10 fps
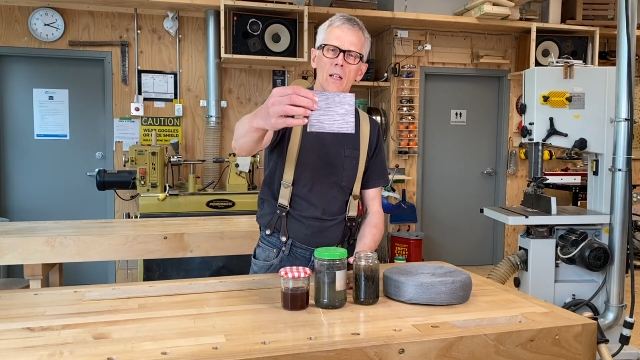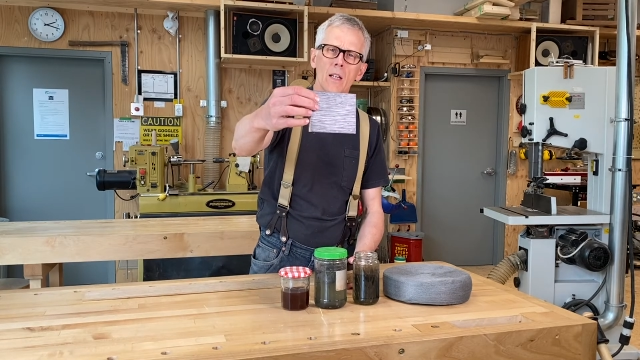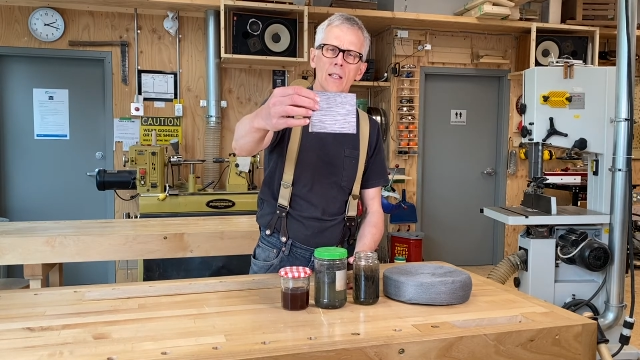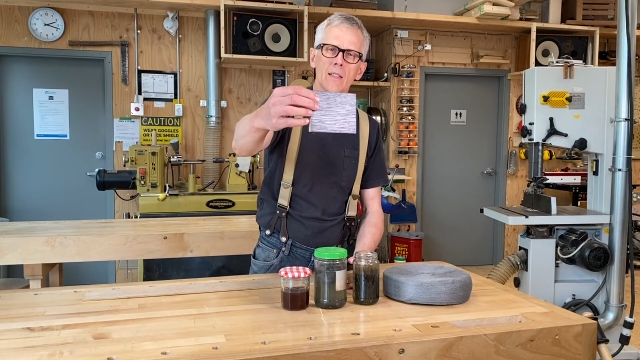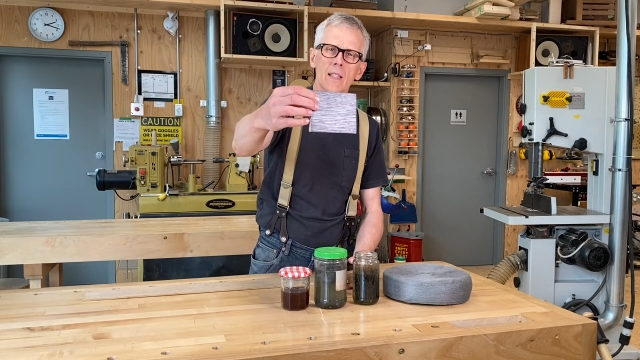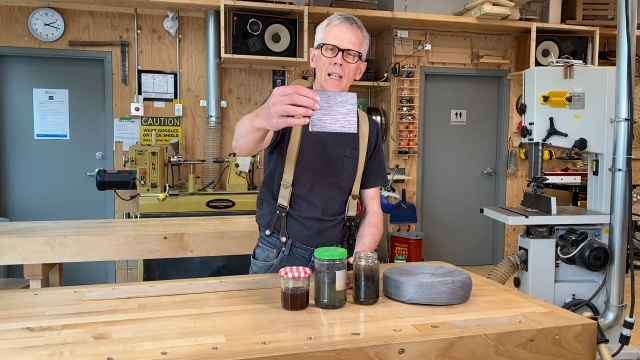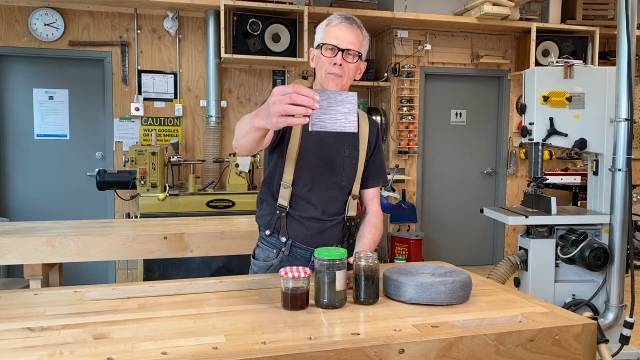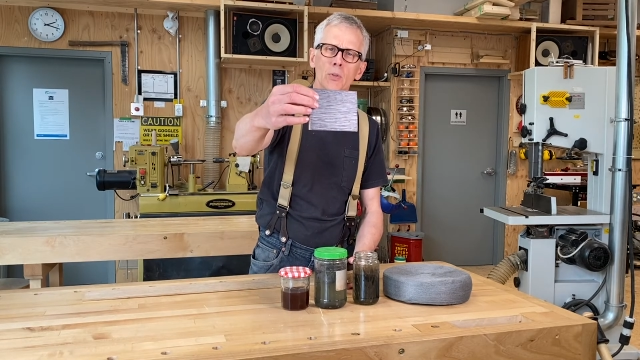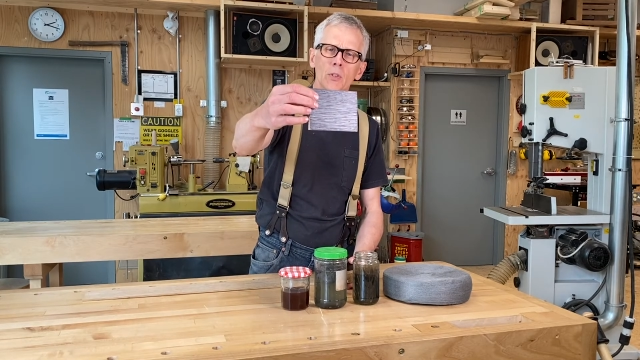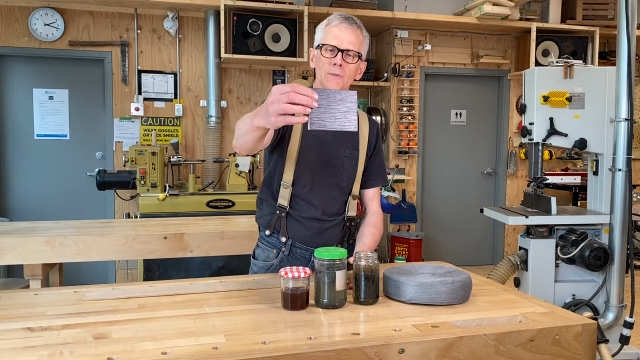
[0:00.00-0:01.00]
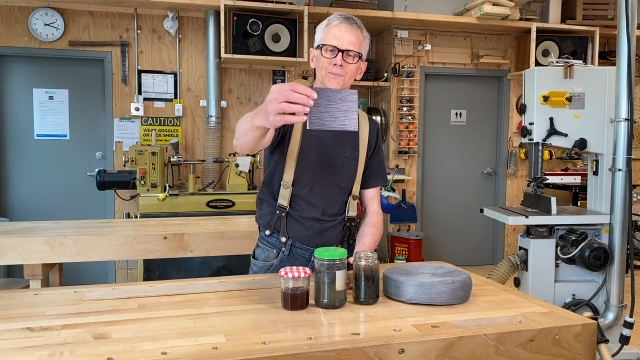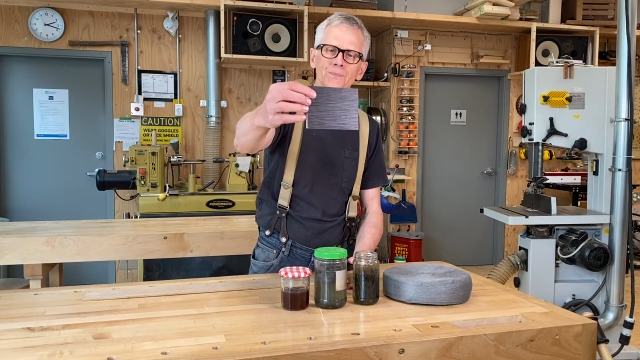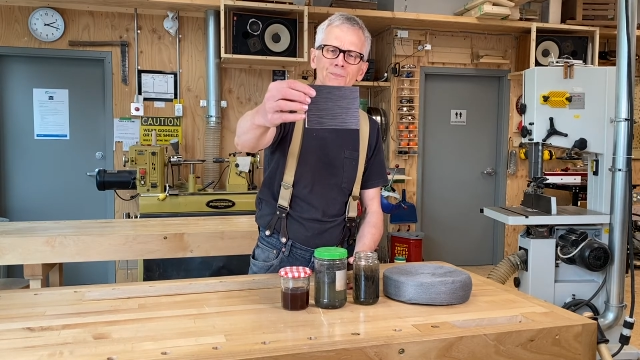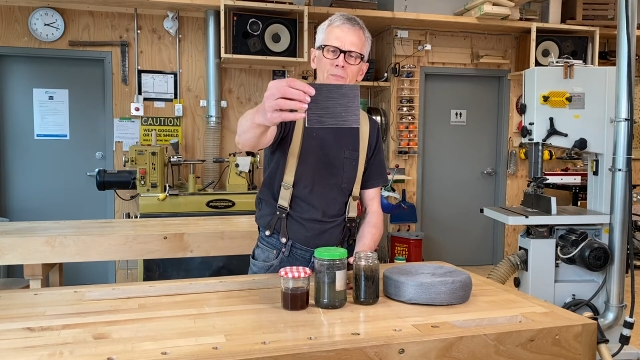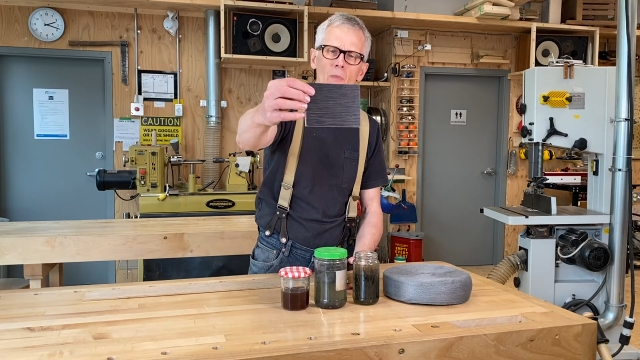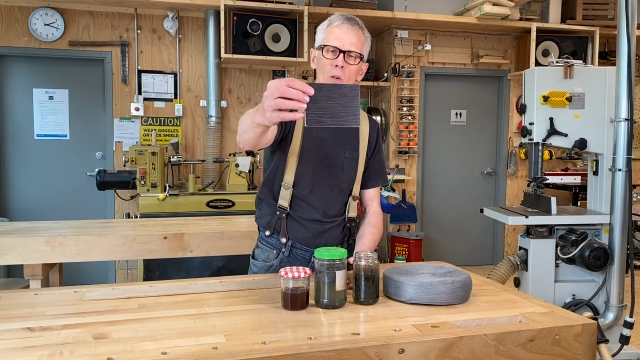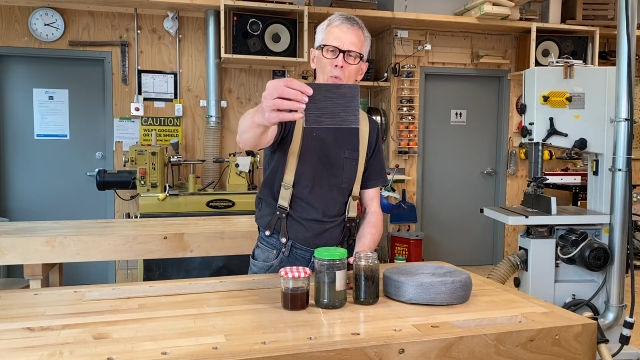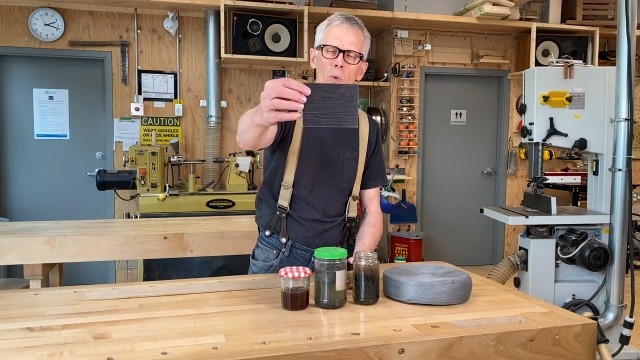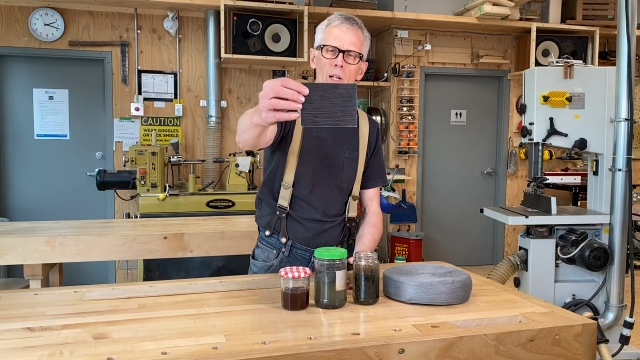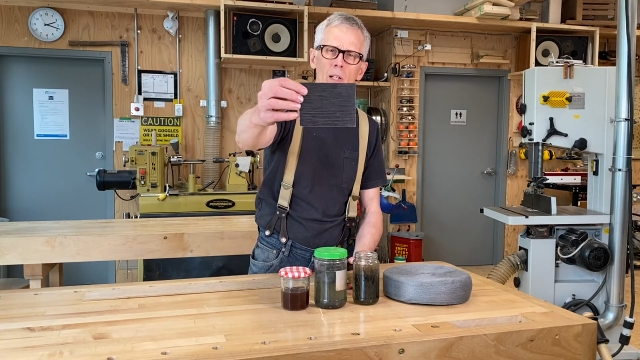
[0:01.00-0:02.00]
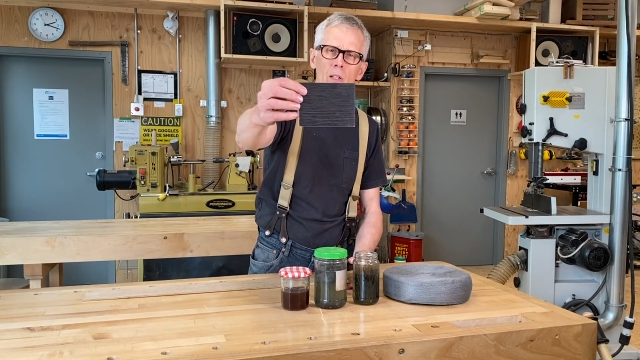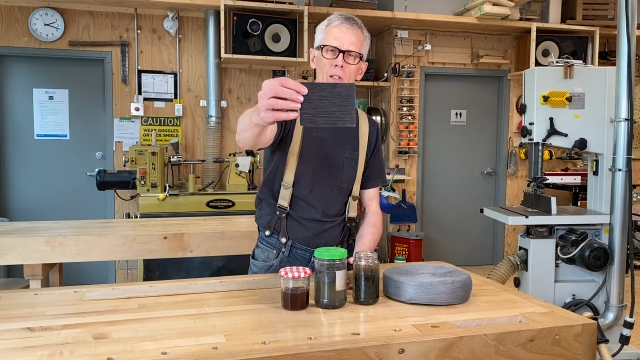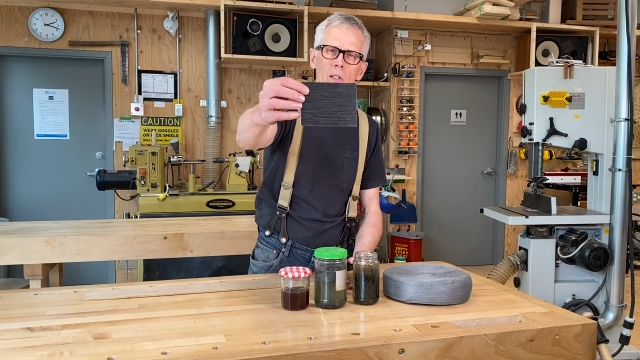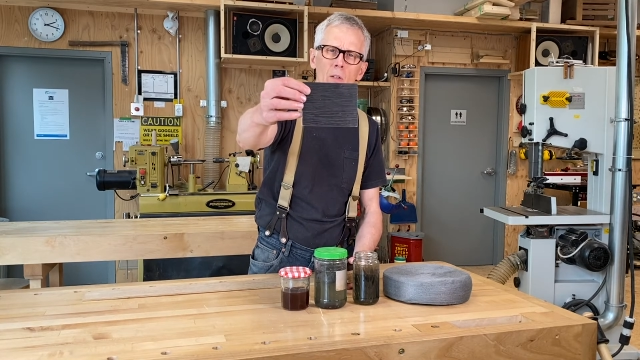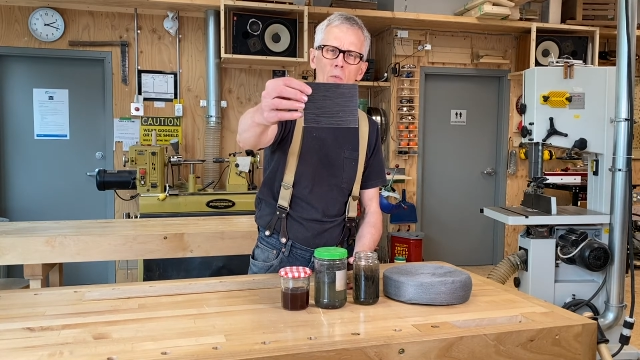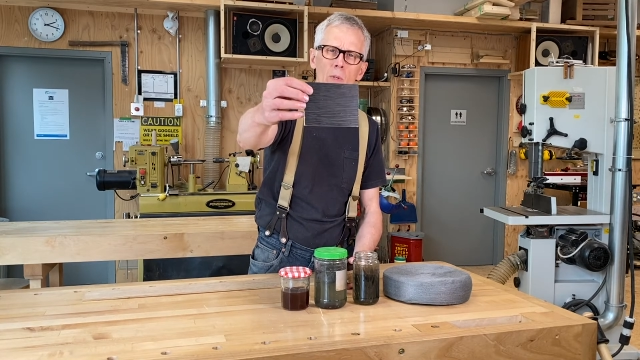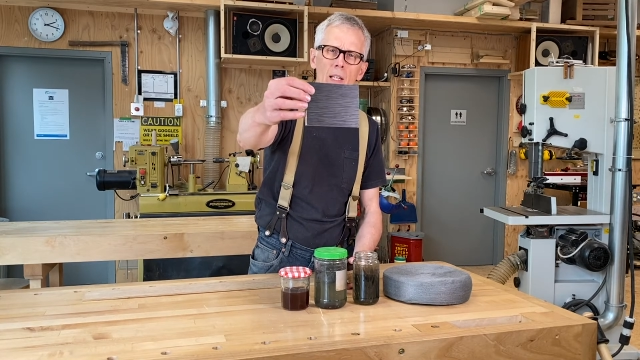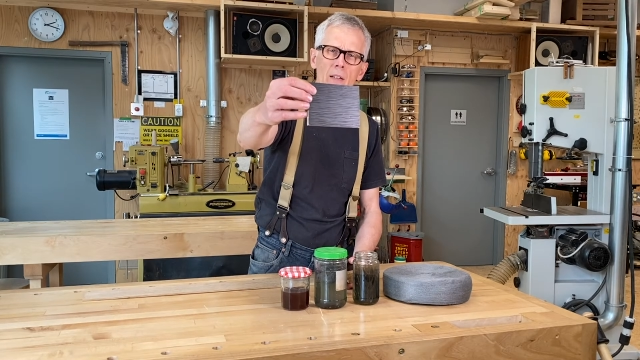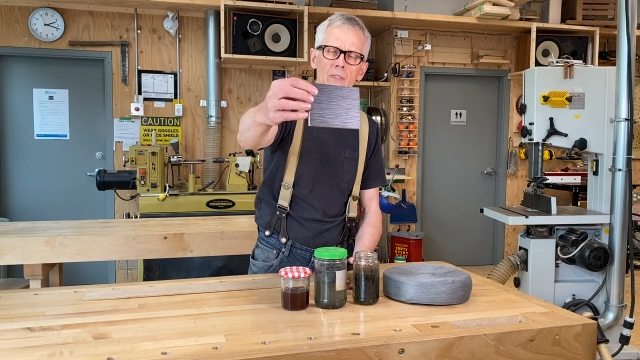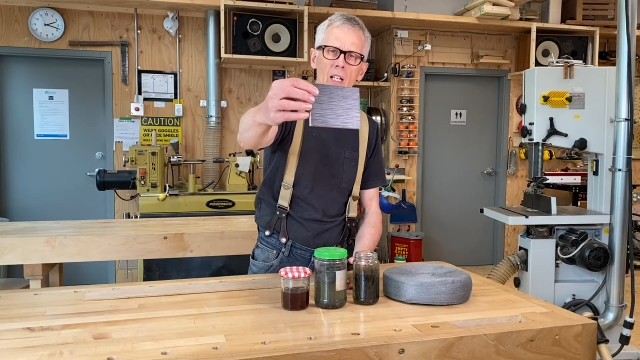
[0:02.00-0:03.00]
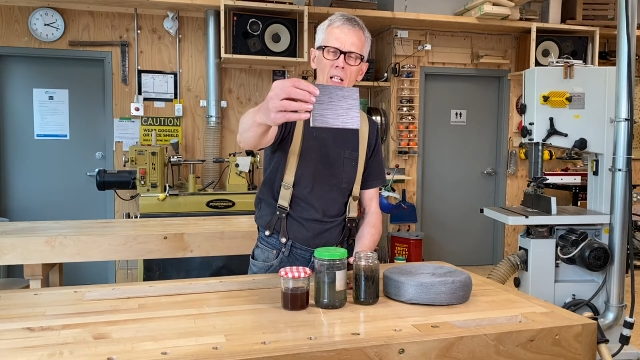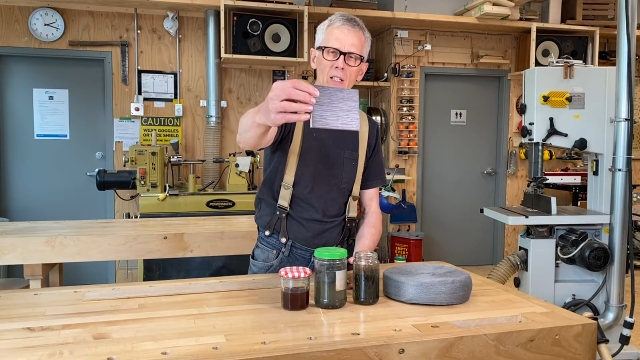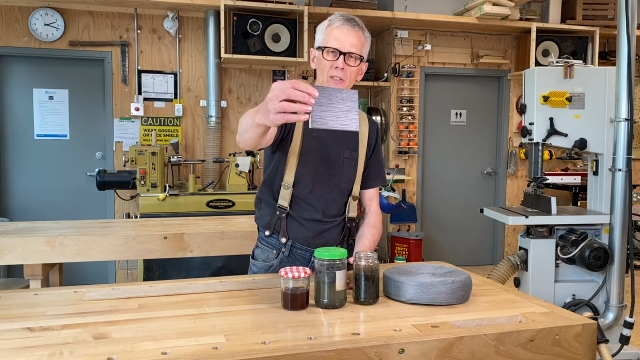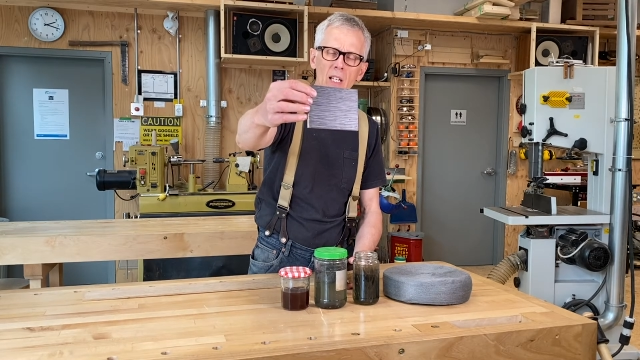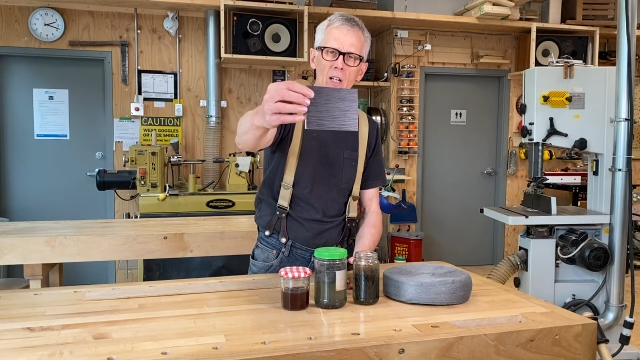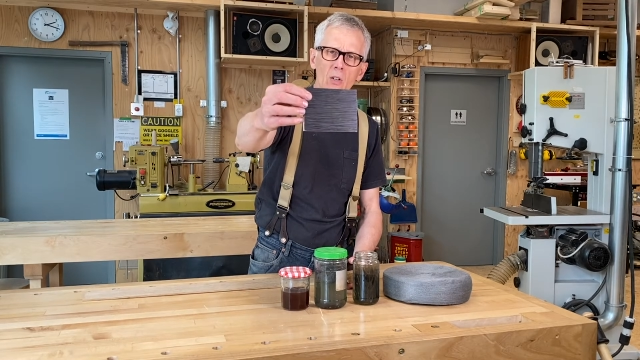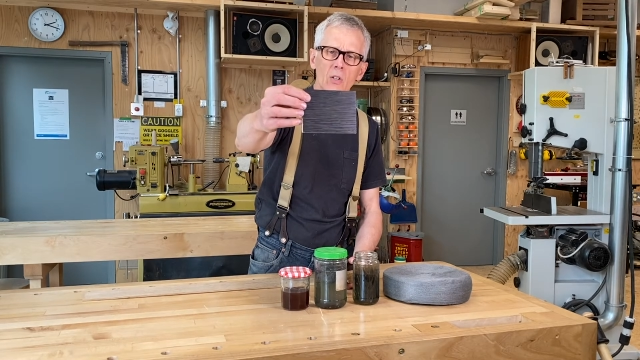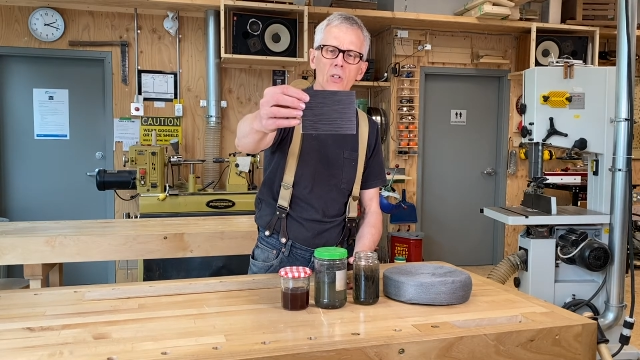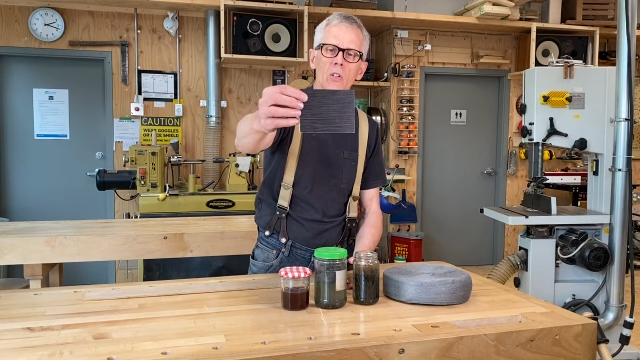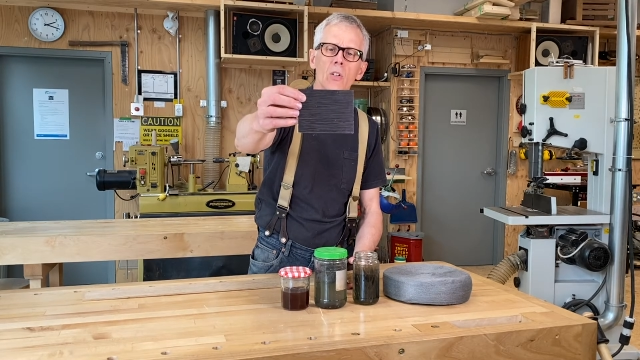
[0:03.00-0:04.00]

a sample where we have colored the oak